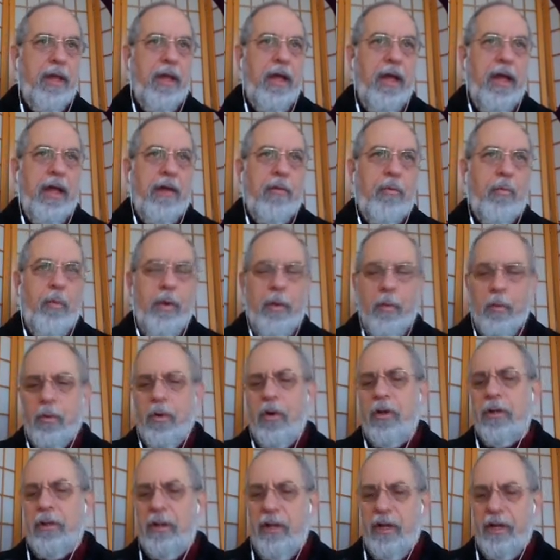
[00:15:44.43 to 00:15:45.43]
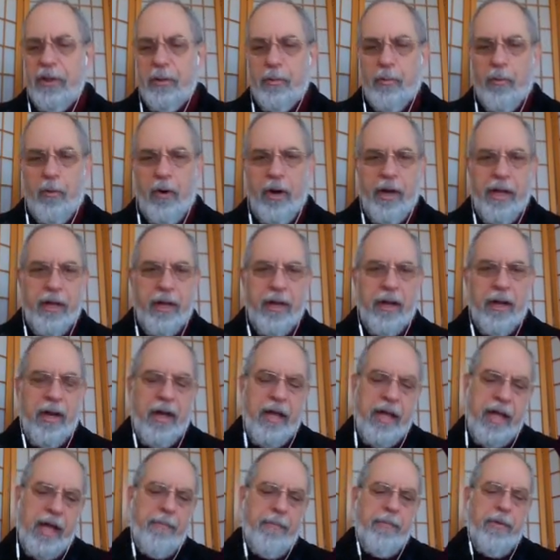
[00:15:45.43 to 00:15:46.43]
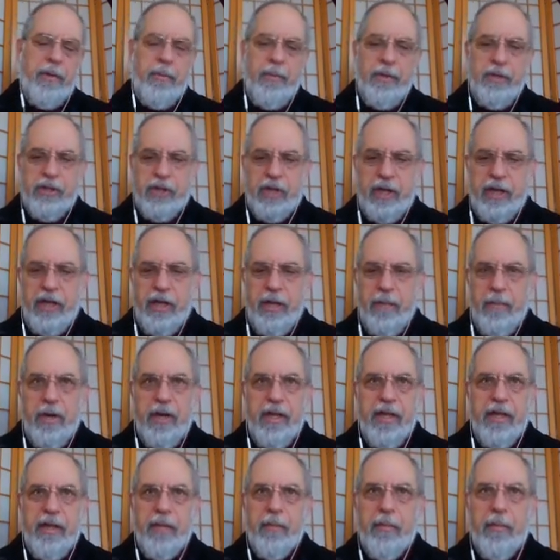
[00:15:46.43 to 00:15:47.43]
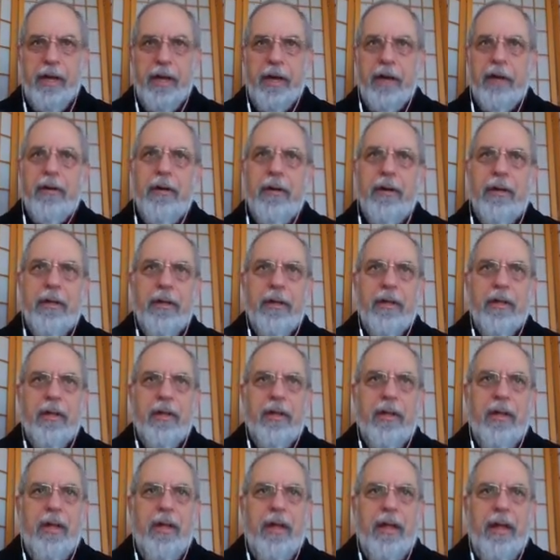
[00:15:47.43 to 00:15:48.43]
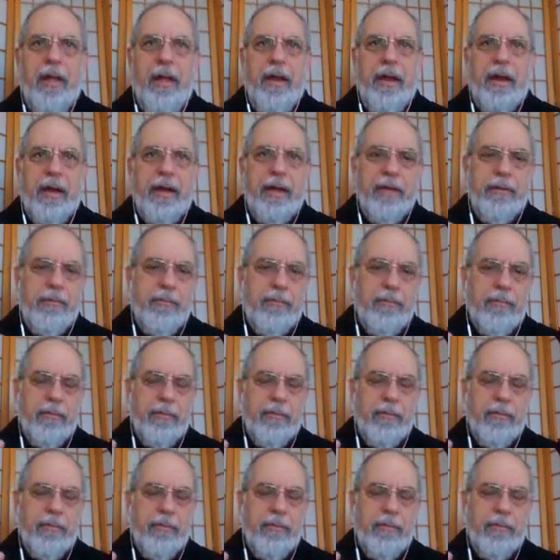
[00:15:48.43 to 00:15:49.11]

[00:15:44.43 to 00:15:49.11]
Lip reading: And we were on lunch break, and I happened to be checking my email, and I